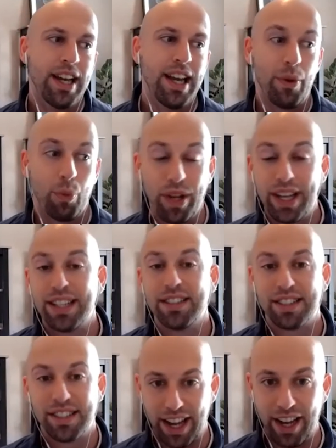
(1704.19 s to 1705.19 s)
and we can
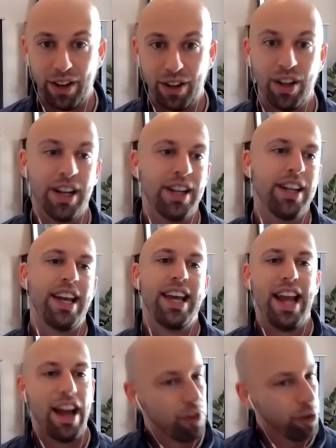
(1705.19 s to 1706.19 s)
scale
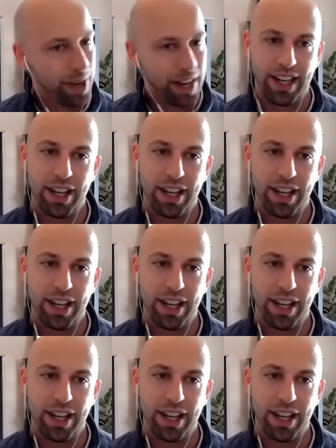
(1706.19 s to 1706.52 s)
and everybody